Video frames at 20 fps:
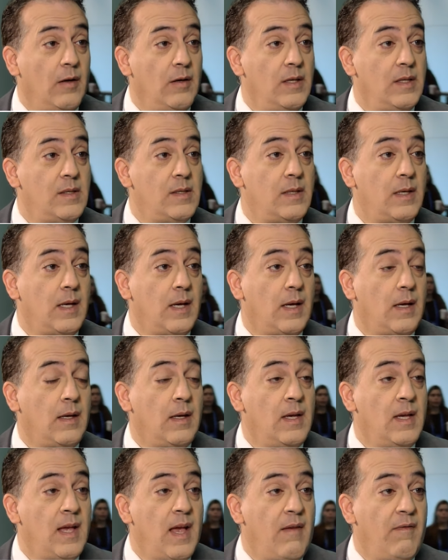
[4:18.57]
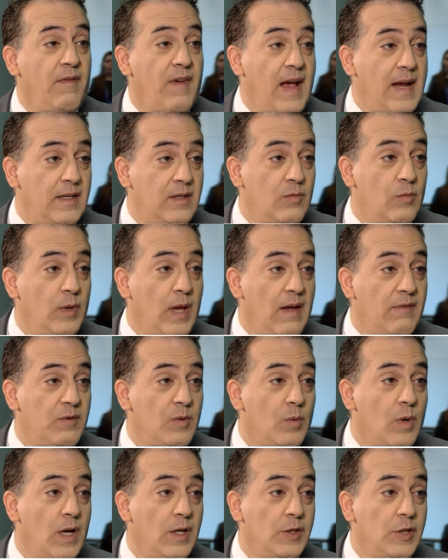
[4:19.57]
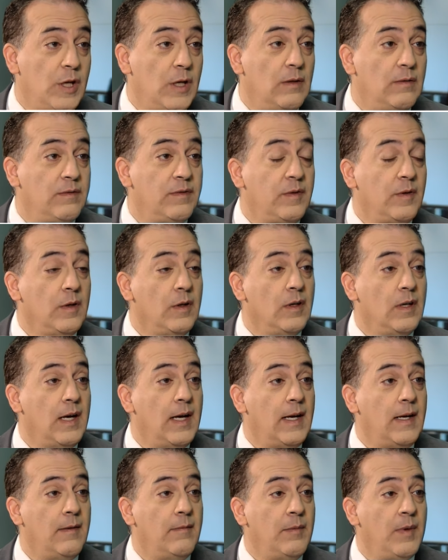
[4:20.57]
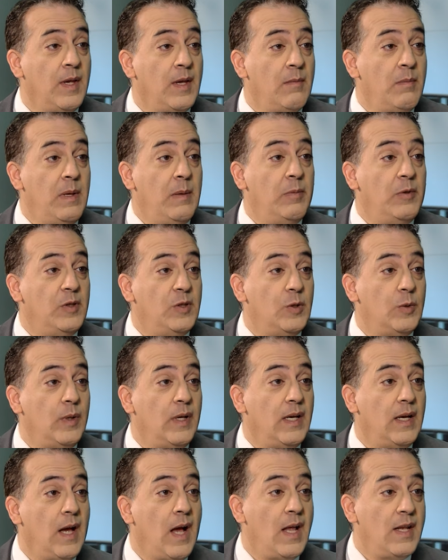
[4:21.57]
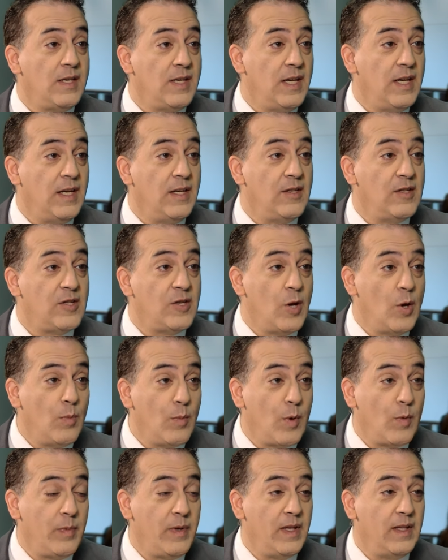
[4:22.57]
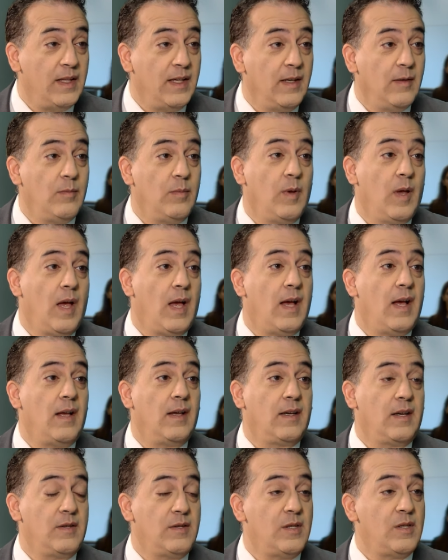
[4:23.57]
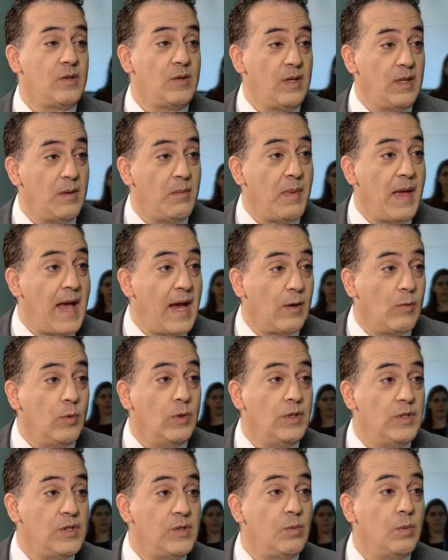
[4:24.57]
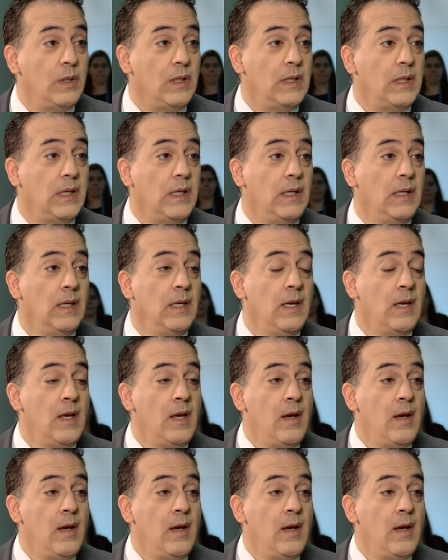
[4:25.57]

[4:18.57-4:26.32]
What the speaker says: It's in fact, we have to watch out for people doing hunting and snowmobiling because it's in the backwoods, really. Mm-hmm.